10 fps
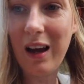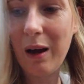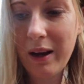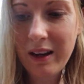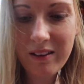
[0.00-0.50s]
uh,
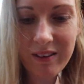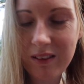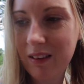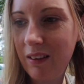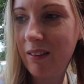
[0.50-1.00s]
I need
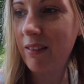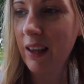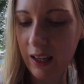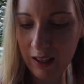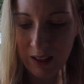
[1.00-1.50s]
scissors.
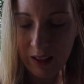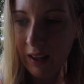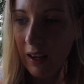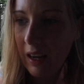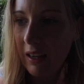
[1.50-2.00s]

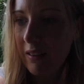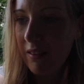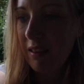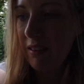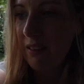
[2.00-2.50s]
I need
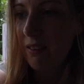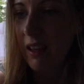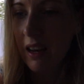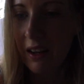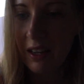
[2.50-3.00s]
scissors
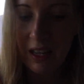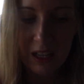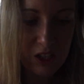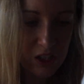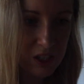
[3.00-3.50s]
and I need